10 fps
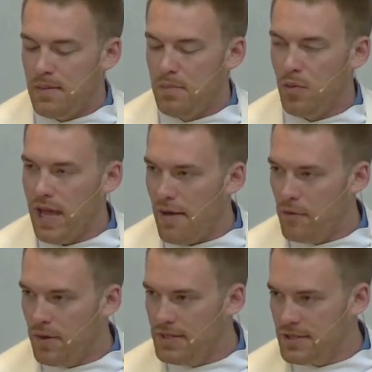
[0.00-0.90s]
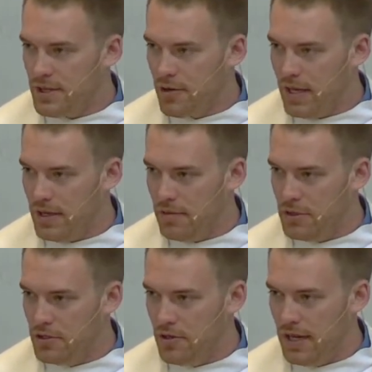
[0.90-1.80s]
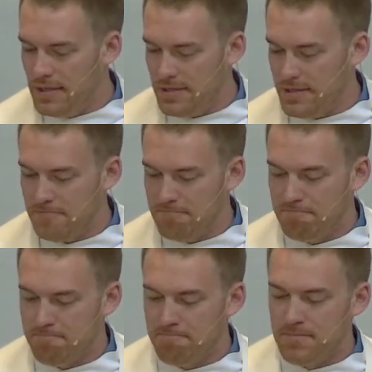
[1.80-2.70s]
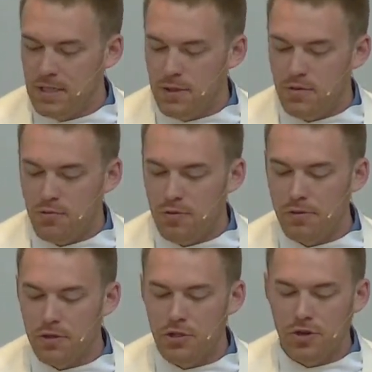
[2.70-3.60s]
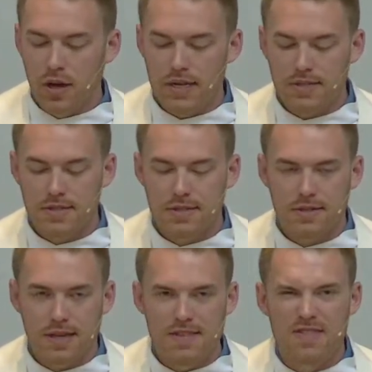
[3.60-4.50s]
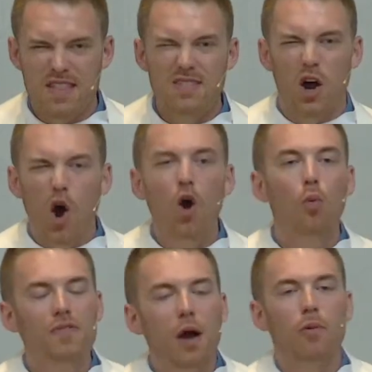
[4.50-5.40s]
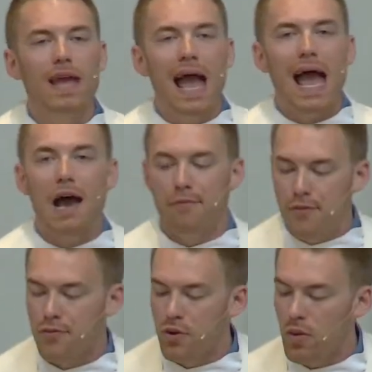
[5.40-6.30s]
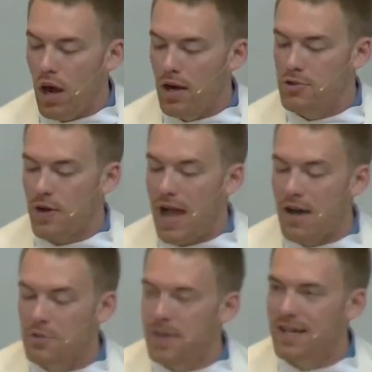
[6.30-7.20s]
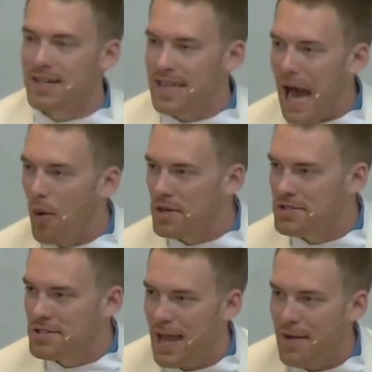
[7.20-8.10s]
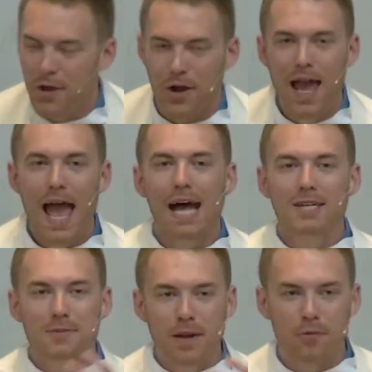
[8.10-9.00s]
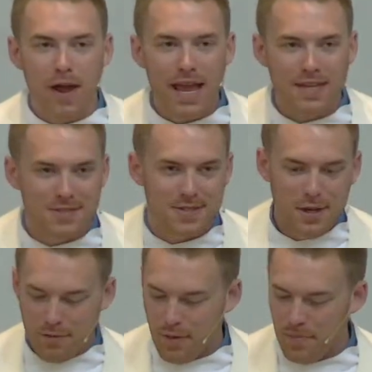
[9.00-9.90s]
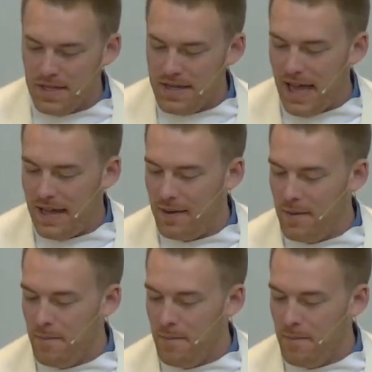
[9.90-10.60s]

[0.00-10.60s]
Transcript: But we have a reason to greatly rejoice. We rejoice in the hope that we have through our trials because our Savior has been raised from the dead.